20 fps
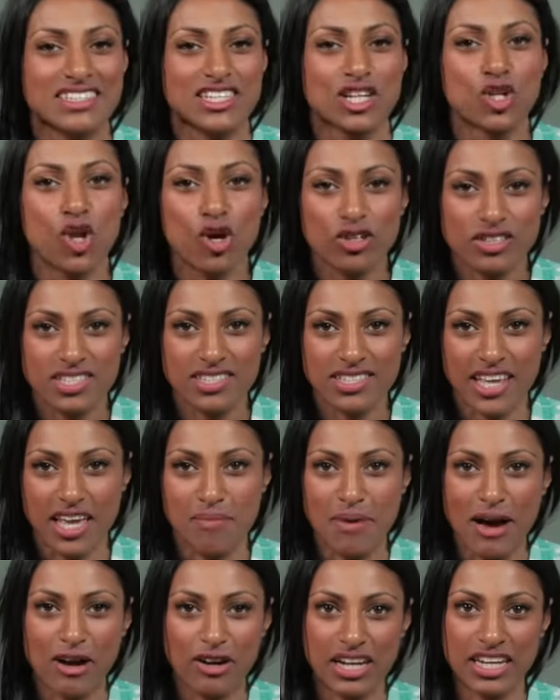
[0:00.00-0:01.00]
has a lot to say
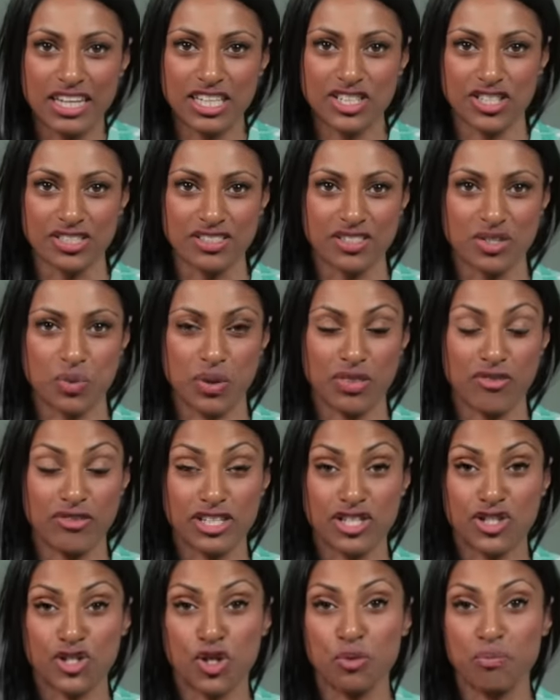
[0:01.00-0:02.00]
about collisions, whether
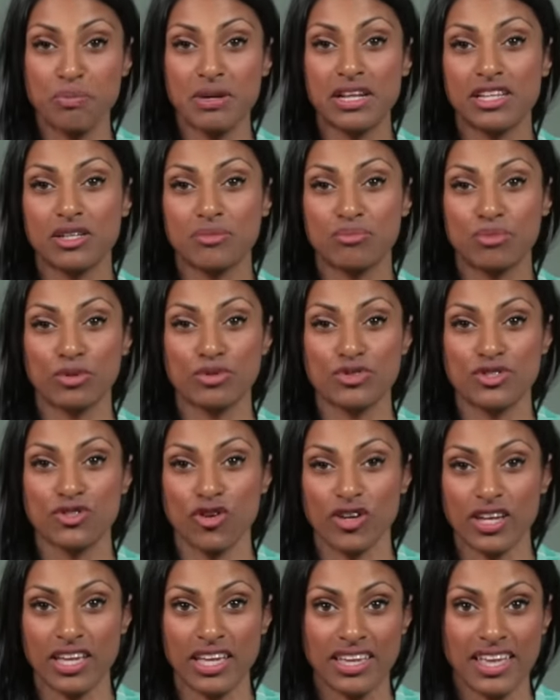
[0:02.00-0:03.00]
it's two billiard balls
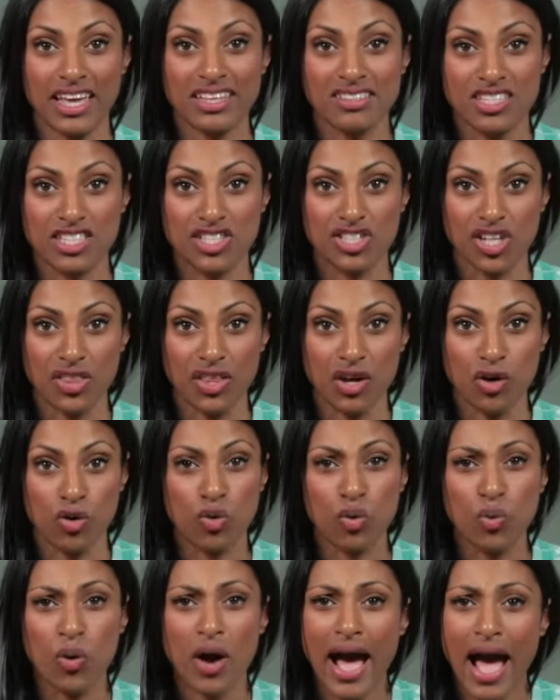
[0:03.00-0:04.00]
knocking against each other
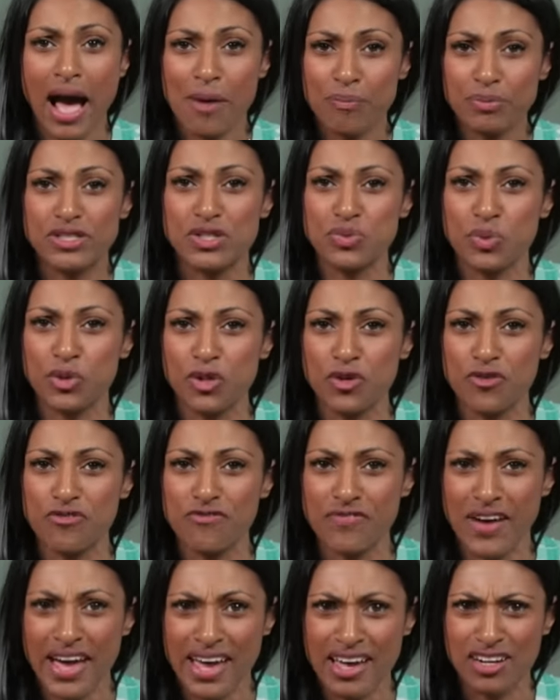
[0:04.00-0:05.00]
or what happens when you
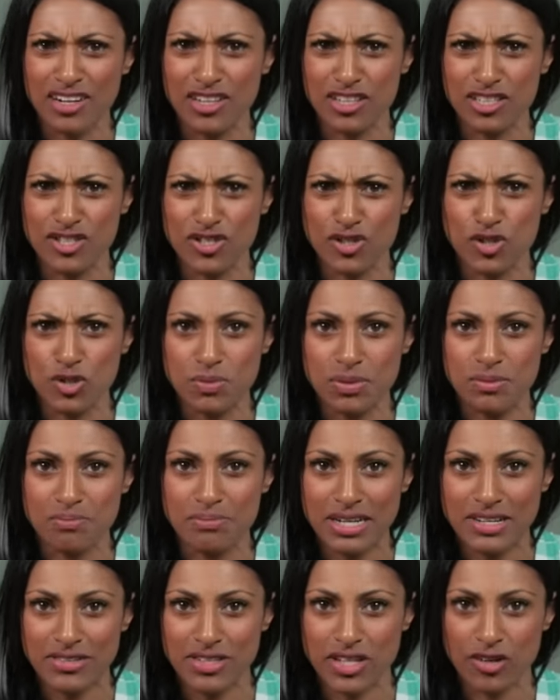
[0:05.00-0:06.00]
fail at a Super
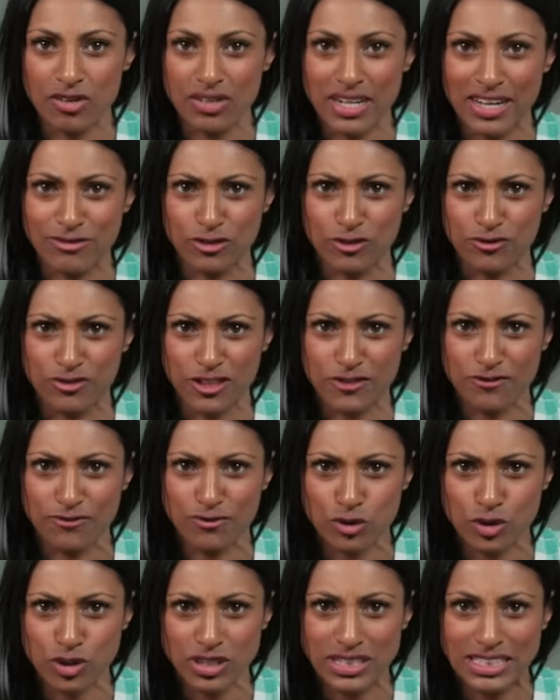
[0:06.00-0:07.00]
Mario level for the
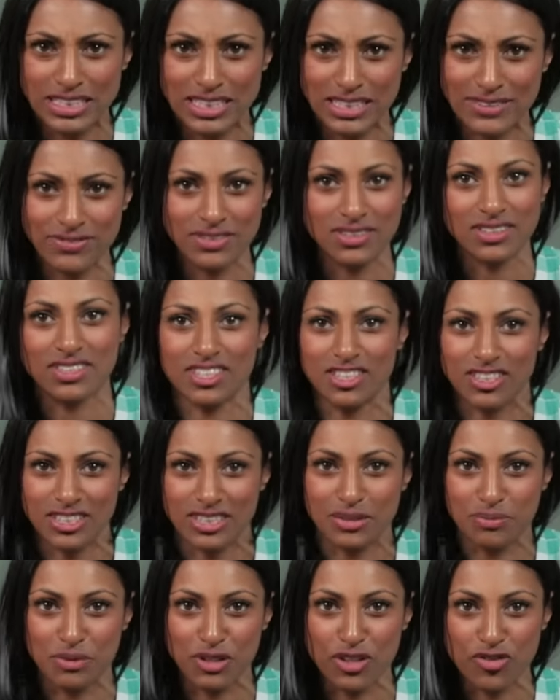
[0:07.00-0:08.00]
47th
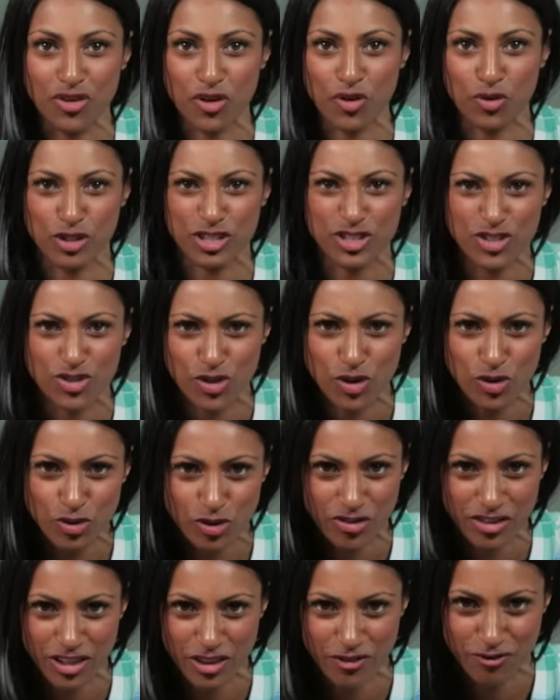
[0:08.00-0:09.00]
time and throw your
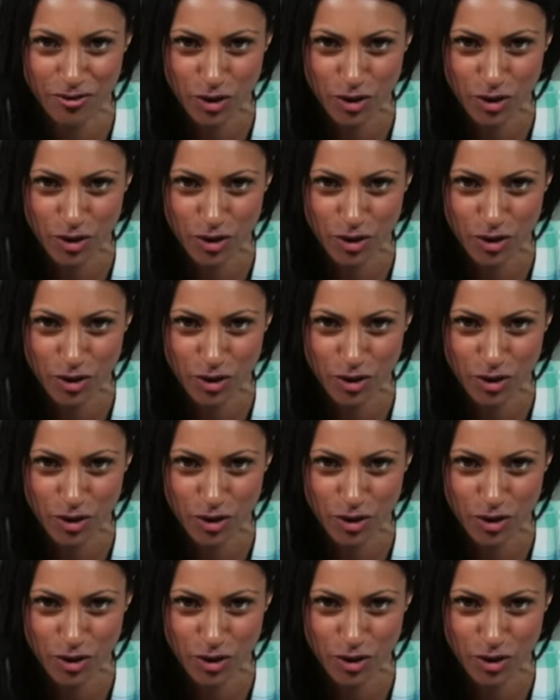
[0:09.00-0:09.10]
controller at the